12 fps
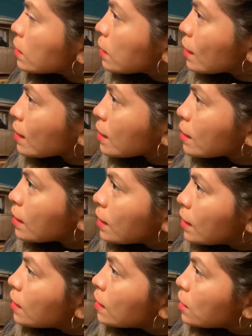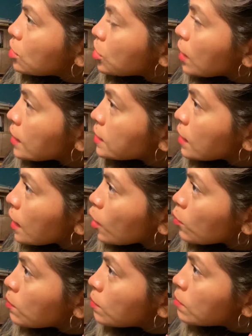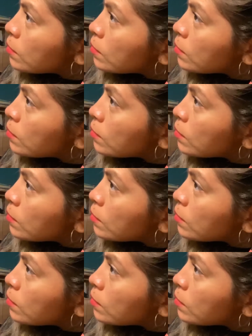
Like, she has a name,